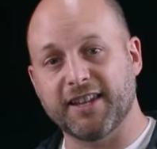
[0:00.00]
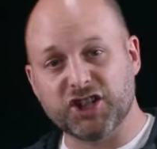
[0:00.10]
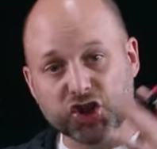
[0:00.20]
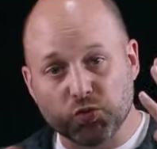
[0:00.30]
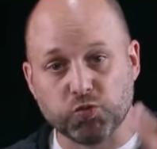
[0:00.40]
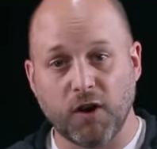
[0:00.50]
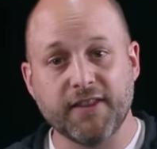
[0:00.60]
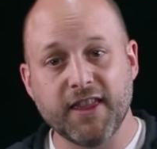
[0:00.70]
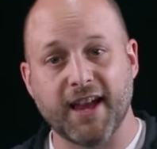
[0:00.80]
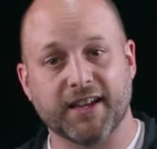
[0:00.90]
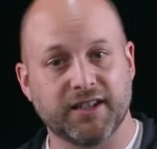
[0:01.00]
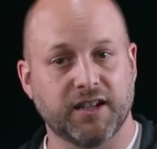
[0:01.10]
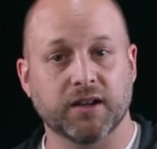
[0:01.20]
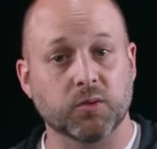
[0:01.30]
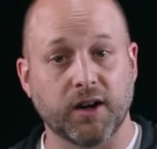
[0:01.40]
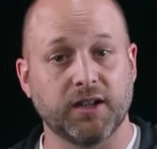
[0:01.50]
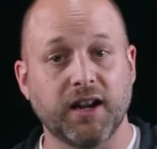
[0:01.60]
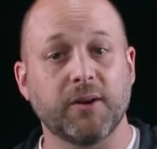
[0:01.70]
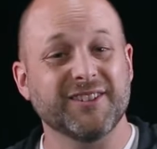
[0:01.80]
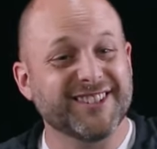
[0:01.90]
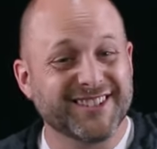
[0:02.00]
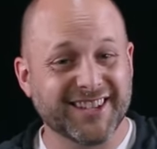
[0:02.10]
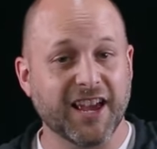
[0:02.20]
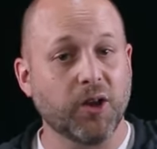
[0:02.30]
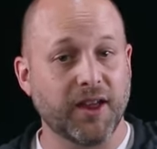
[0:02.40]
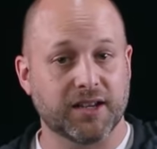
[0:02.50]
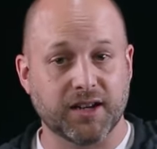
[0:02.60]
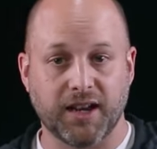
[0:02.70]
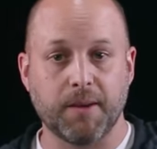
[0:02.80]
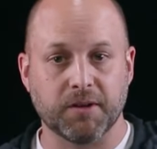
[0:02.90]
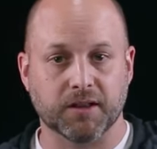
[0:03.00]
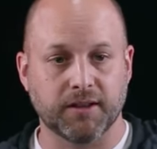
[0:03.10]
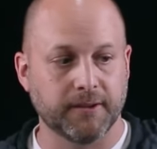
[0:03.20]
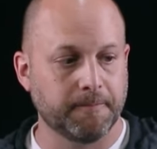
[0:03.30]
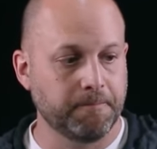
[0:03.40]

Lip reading: and just run that container right now and scale that dynamically.